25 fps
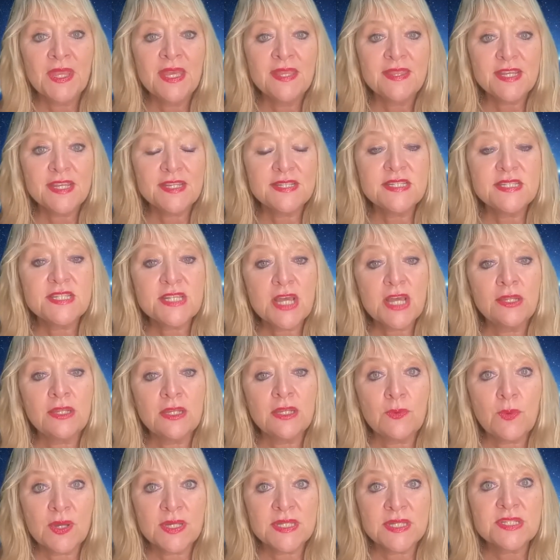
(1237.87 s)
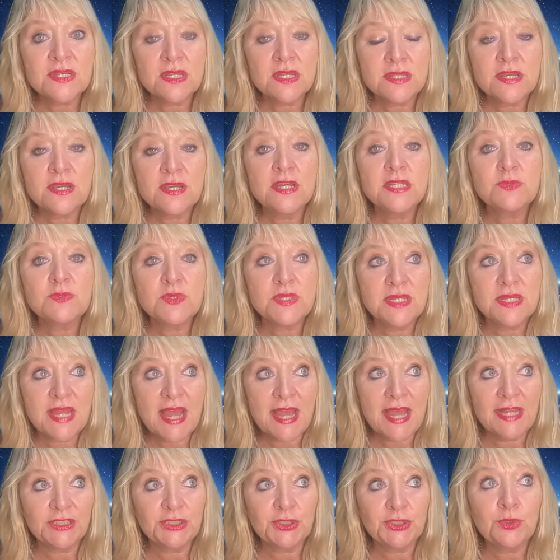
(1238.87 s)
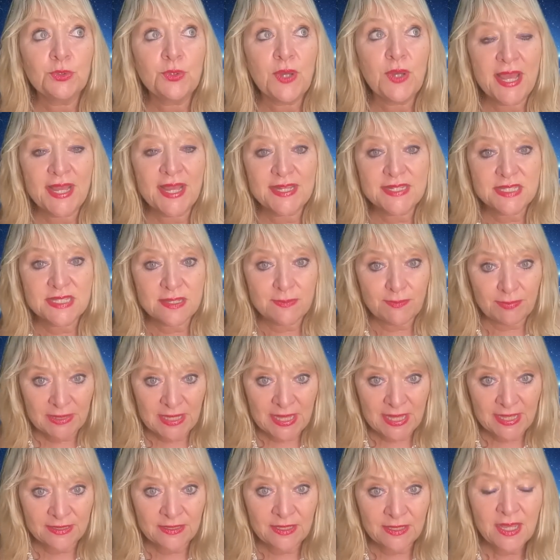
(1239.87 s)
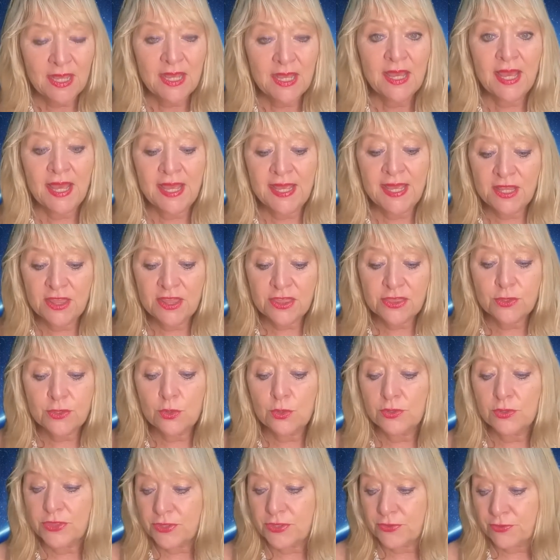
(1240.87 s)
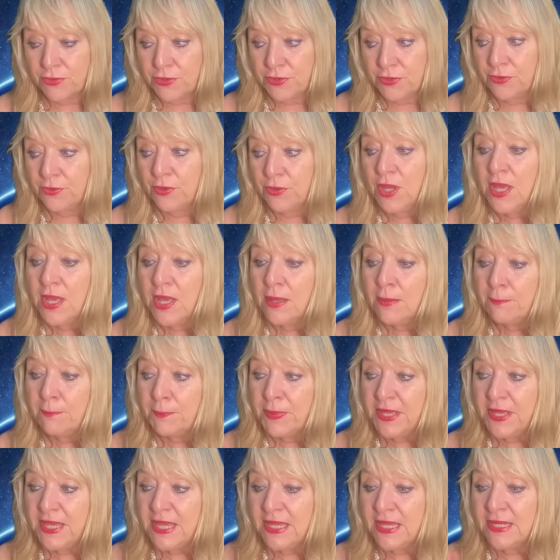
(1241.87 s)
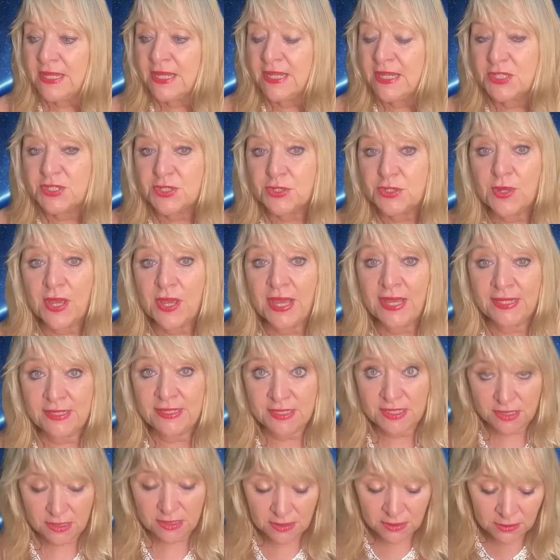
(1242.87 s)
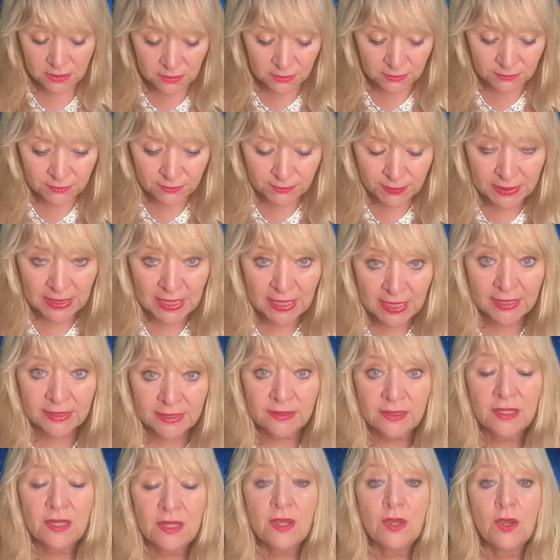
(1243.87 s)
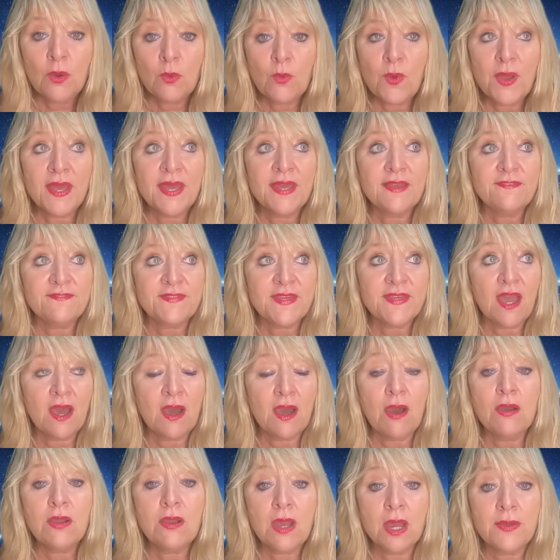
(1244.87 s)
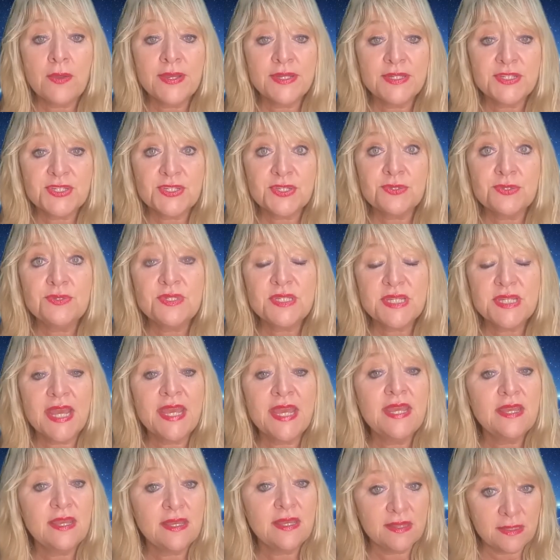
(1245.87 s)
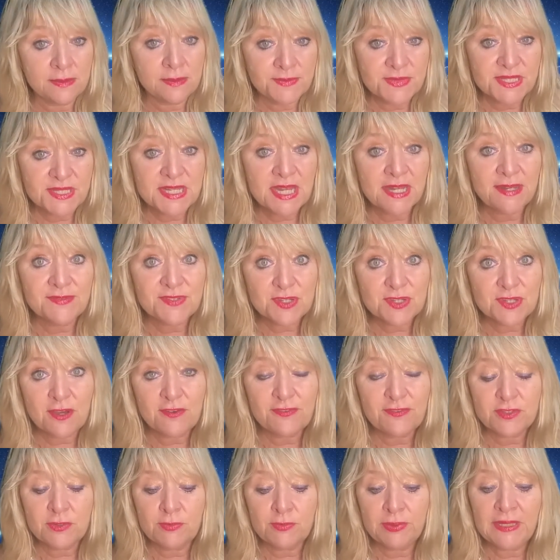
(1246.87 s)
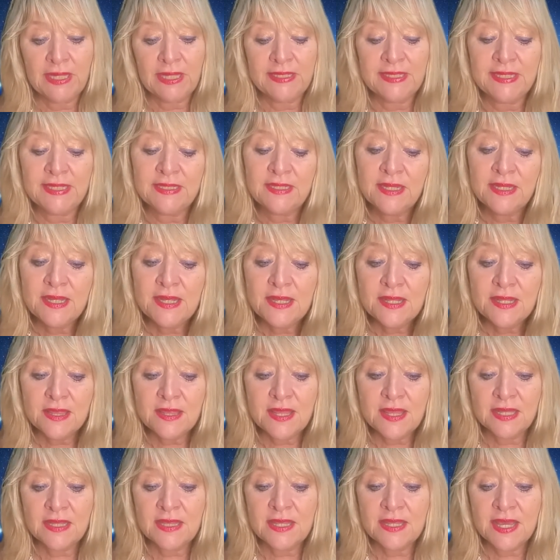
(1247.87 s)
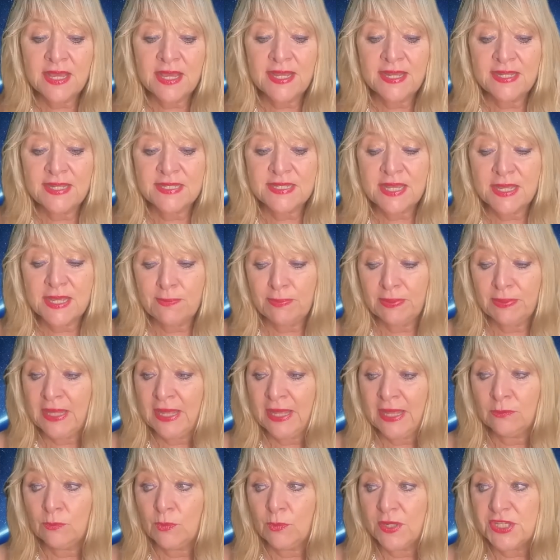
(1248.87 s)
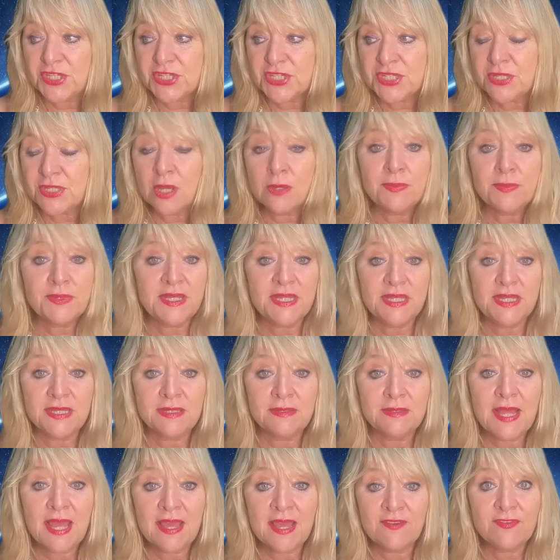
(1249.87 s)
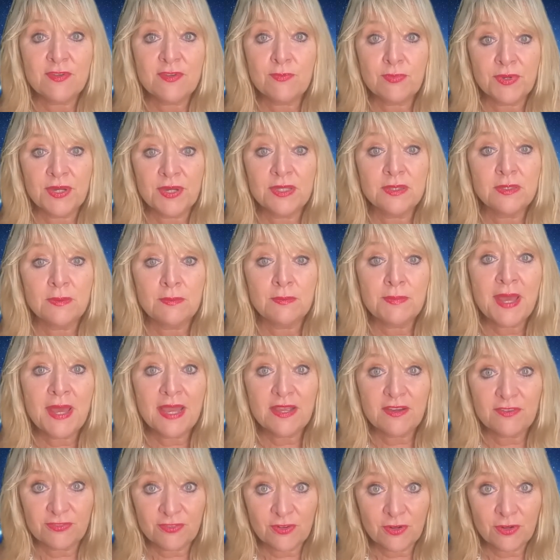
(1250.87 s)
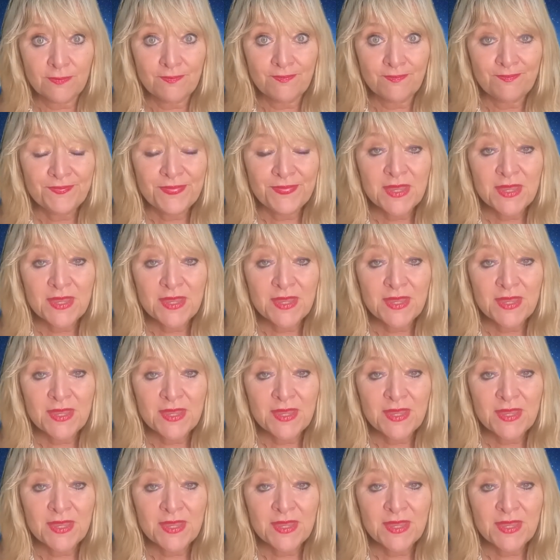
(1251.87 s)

The concerning ones are those with an actual exit plan, a thought through beginning to end plan, where if they are going to take themselves off the planet, then there is a plan which nobody can ever bring them back from.